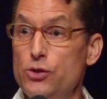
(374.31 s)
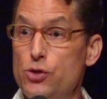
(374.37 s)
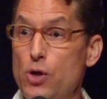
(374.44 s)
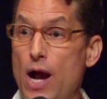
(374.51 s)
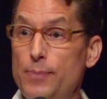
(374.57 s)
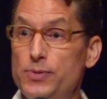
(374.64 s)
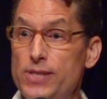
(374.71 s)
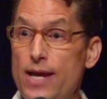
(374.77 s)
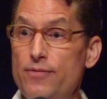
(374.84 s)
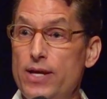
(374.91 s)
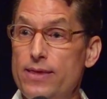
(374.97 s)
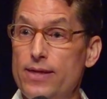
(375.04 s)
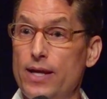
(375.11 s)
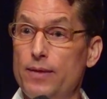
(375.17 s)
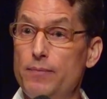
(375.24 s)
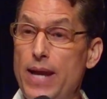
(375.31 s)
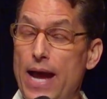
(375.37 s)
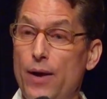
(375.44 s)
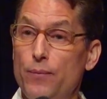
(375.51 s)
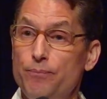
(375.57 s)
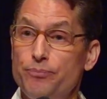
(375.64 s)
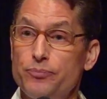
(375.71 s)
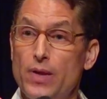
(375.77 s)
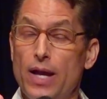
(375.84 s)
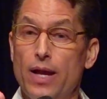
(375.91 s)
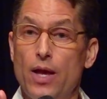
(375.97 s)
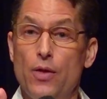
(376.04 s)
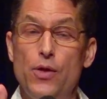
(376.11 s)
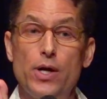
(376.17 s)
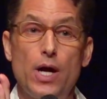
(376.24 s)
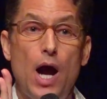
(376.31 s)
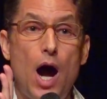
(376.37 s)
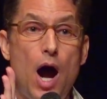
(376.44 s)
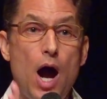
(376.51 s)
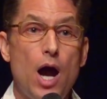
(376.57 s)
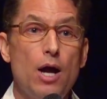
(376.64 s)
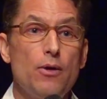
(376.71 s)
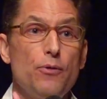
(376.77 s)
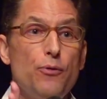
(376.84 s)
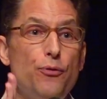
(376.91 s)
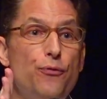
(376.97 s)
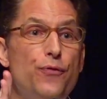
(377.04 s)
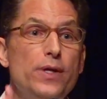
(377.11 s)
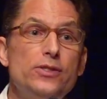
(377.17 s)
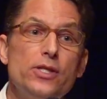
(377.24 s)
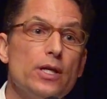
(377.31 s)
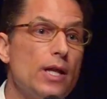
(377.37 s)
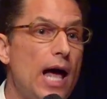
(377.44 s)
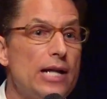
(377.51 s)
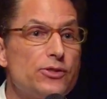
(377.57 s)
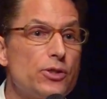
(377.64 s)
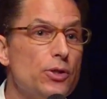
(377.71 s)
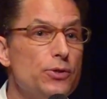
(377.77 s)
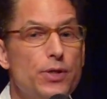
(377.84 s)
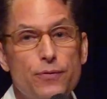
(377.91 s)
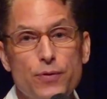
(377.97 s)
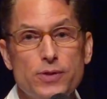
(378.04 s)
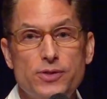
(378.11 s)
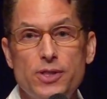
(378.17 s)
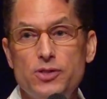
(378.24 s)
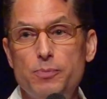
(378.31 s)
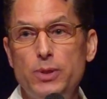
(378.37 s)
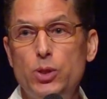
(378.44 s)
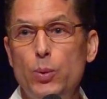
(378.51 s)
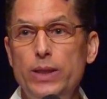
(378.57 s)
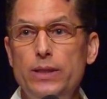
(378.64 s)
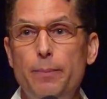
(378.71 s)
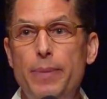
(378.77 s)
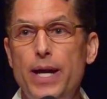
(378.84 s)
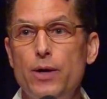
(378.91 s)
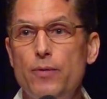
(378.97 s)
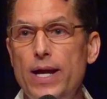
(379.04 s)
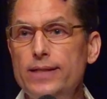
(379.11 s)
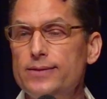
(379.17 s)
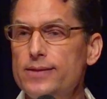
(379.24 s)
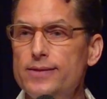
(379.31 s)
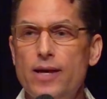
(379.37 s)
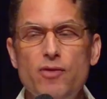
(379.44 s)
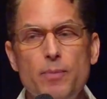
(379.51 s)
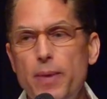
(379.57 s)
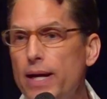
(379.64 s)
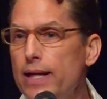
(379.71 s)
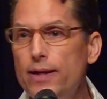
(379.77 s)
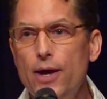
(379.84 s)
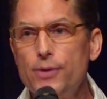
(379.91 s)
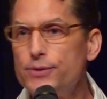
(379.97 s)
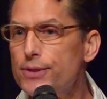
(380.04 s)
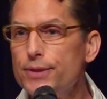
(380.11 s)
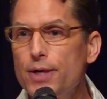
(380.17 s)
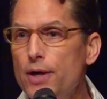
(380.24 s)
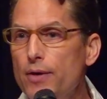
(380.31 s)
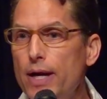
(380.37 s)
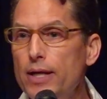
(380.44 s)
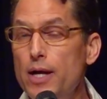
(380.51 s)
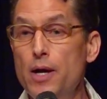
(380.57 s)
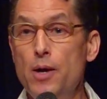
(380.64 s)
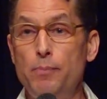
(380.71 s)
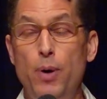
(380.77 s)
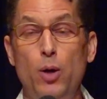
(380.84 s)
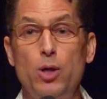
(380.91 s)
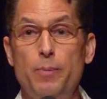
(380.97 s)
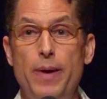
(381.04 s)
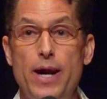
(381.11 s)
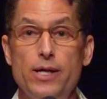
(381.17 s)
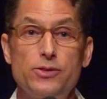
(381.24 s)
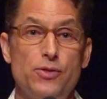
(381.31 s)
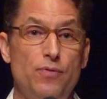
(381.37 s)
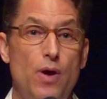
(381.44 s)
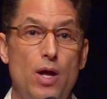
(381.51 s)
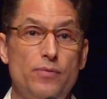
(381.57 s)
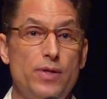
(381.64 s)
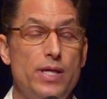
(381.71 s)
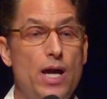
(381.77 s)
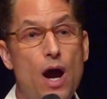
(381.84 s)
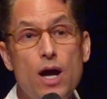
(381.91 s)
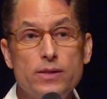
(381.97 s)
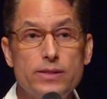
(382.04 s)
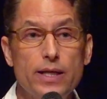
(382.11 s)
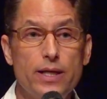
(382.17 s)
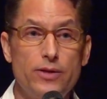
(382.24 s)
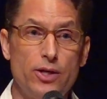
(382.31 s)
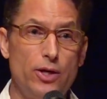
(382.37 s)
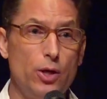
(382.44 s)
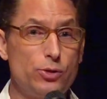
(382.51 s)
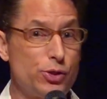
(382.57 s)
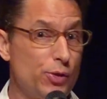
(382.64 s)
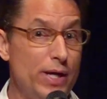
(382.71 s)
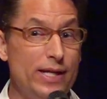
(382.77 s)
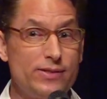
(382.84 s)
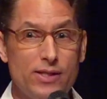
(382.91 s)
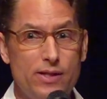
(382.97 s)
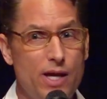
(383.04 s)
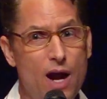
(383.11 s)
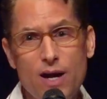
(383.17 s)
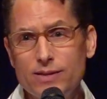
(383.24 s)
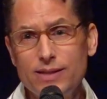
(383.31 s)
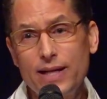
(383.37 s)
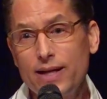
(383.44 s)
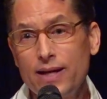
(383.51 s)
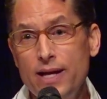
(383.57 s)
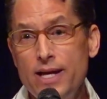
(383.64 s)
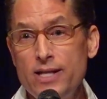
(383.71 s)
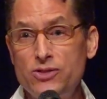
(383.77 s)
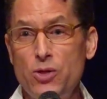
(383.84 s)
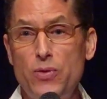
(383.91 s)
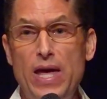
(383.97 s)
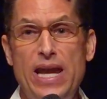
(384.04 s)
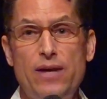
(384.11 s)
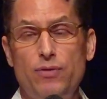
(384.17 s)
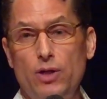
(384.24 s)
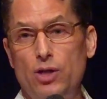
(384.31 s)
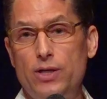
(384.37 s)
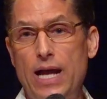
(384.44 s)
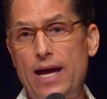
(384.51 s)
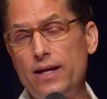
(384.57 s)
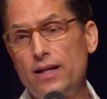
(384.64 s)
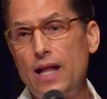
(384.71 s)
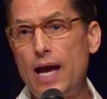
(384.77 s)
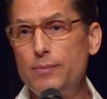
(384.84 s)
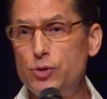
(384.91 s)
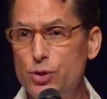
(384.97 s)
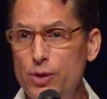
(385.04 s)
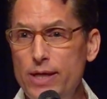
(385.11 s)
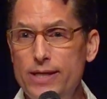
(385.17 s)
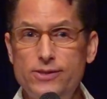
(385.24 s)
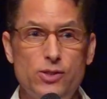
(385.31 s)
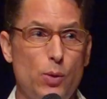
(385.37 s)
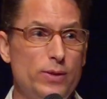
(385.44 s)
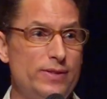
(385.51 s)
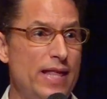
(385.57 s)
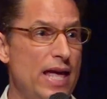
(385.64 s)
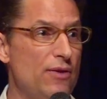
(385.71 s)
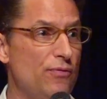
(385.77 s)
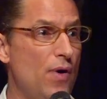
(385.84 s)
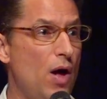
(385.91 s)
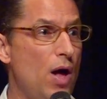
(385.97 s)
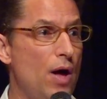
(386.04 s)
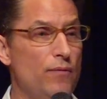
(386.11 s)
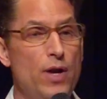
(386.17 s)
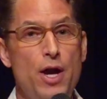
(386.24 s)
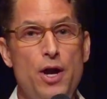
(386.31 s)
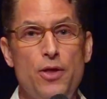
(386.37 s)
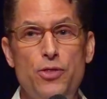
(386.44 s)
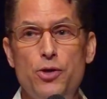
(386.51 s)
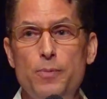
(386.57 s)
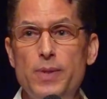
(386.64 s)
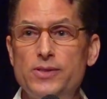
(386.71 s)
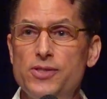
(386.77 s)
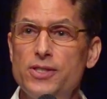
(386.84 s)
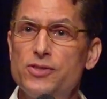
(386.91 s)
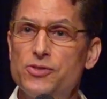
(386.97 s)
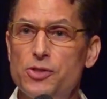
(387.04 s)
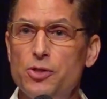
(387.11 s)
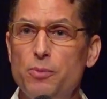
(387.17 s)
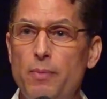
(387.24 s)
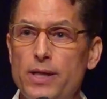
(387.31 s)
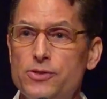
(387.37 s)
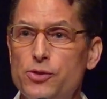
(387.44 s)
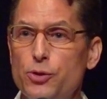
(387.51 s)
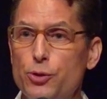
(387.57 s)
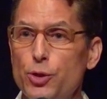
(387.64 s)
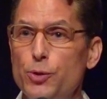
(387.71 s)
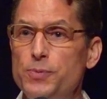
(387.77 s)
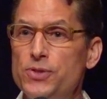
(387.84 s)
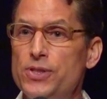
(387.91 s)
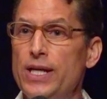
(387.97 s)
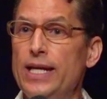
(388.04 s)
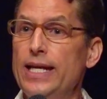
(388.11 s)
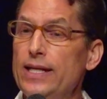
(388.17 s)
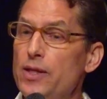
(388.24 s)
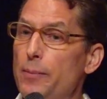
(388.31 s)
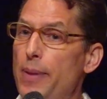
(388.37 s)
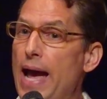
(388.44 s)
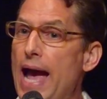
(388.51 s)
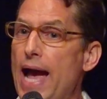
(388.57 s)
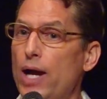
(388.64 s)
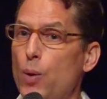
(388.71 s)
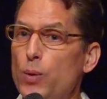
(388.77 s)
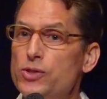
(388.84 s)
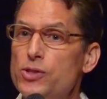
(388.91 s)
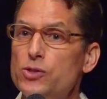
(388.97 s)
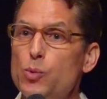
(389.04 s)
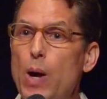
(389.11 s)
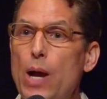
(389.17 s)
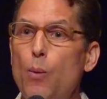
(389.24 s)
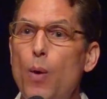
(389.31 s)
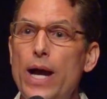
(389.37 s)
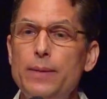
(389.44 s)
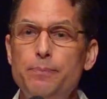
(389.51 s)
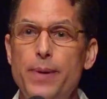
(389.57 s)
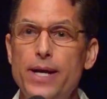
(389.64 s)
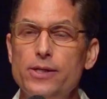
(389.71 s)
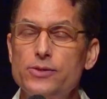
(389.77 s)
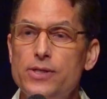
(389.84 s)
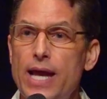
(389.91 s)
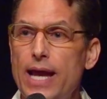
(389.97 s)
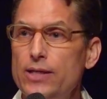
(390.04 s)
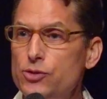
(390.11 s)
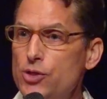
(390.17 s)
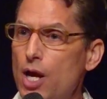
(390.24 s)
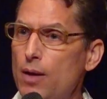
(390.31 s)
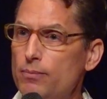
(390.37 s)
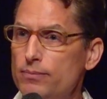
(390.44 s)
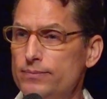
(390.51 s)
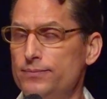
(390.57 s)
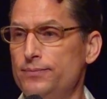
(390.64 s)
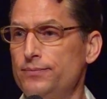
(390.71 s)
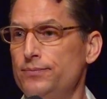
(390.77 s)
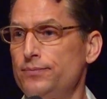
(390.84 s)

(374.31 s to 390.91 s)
drops everything. Now, there are physiological differences between the bear races. Everybody knows it. Polar bears evolved in the Arctic, and there are no trees in the Arctic, so they never learned how to climb trees. So as they evolve, they're missing certain muscle groups in the back, which is why white bears can't jump.